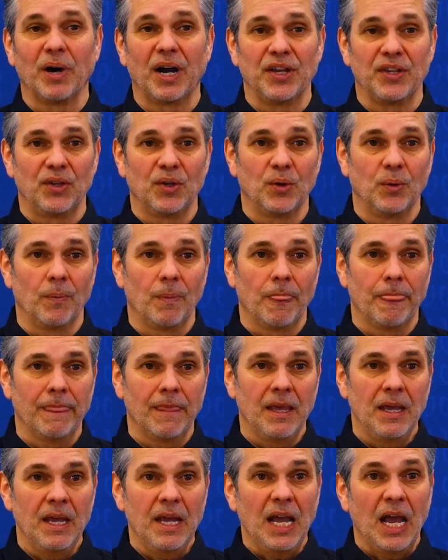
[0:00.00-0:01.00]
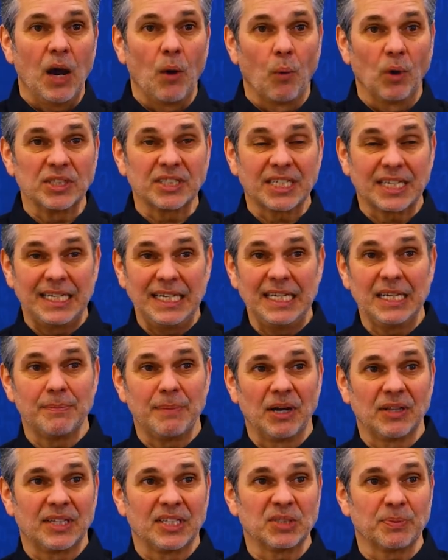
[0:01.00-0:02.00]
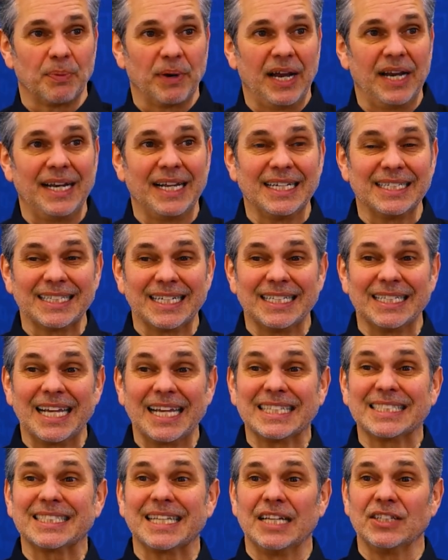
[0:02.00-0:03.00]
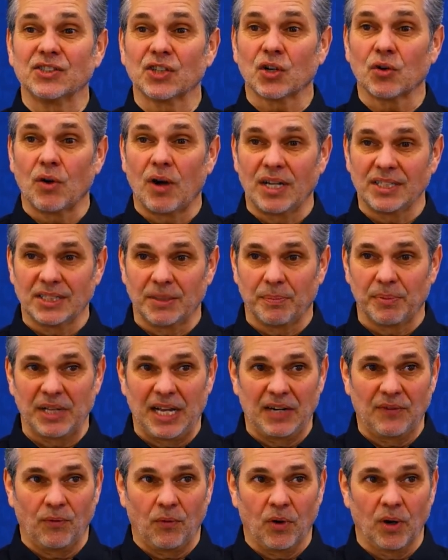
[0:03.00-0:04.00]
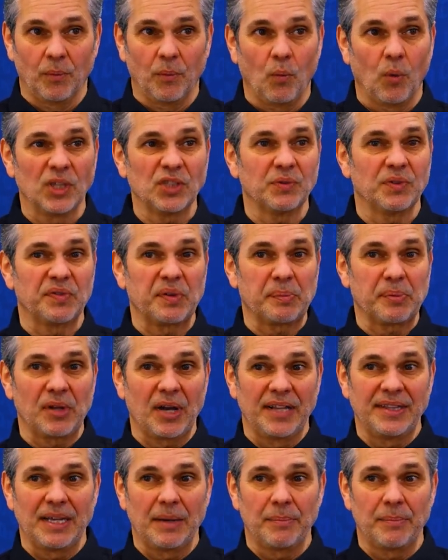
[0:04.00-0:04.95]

by you. And what's key about this branding is that it extends across the platform. Once we've applied